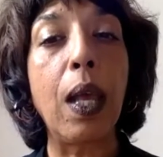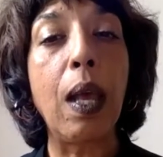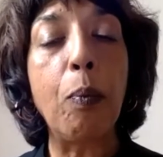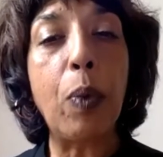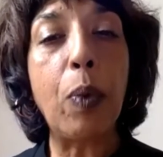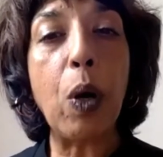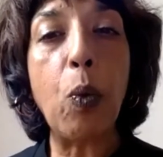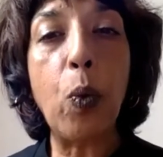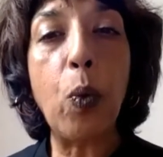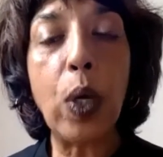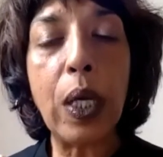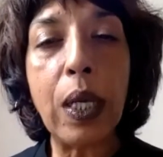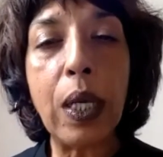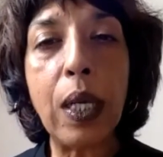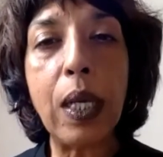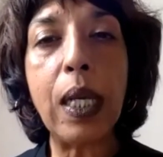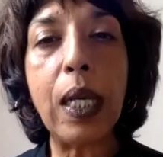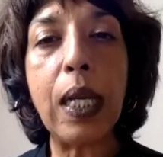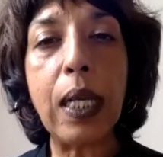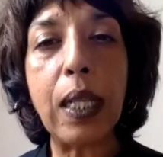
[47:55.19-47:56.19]
But we
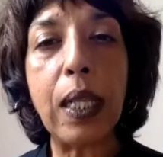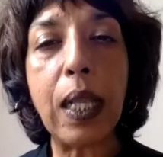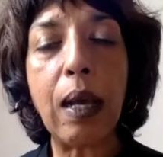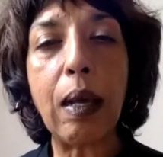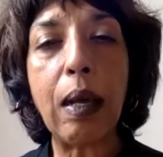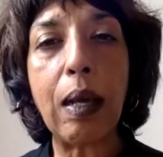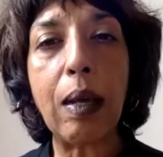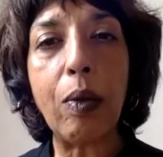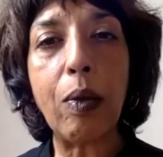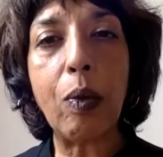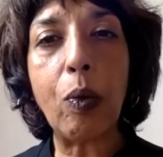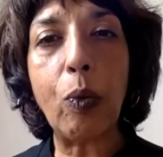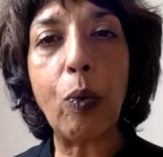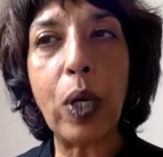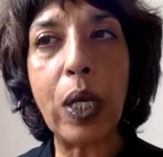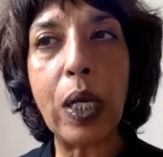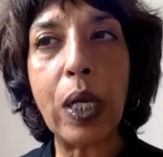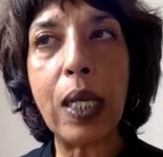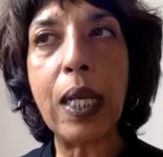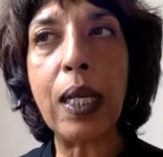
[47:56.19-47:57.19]
need that
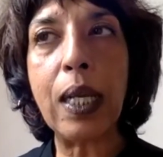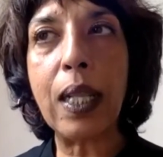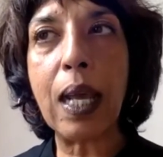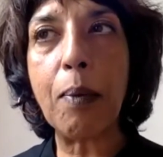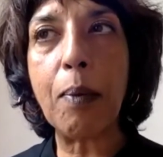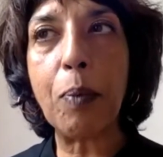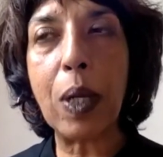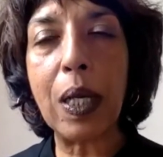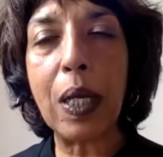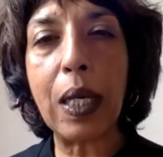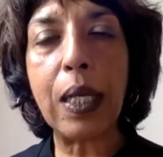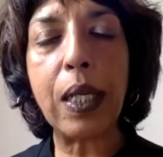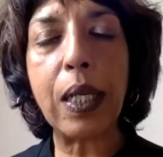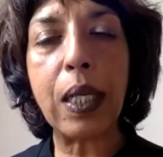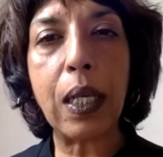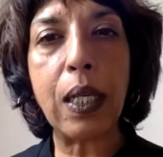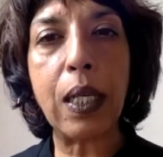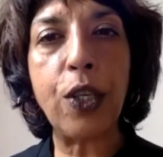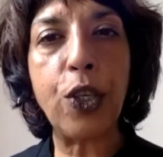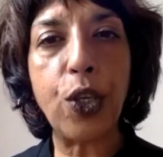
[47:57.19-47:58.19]

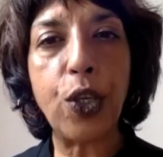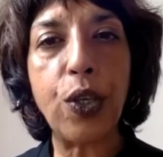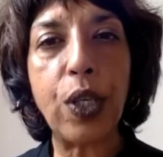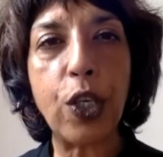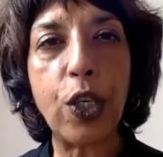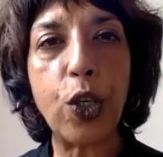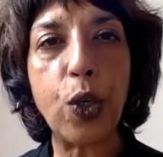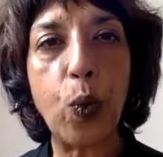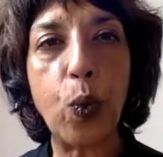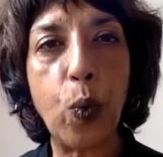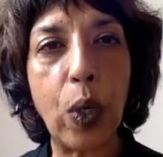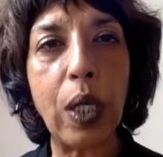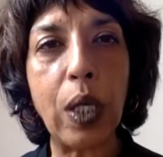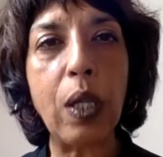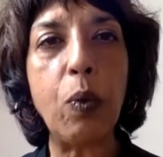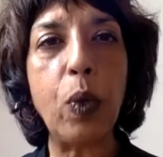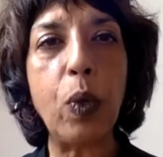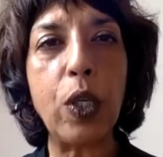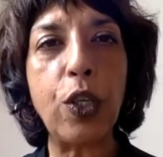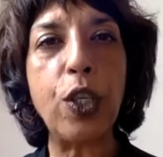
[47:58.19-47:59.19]
political and judicial
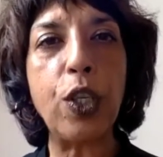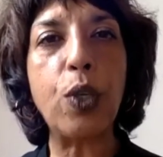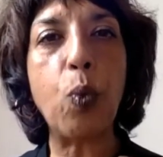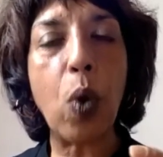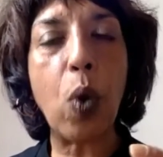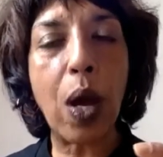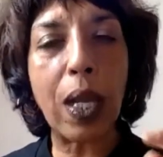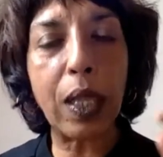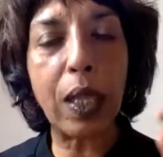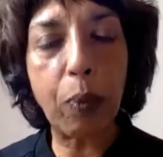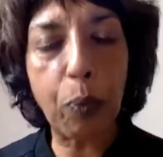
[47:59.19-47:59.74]
will, which is why the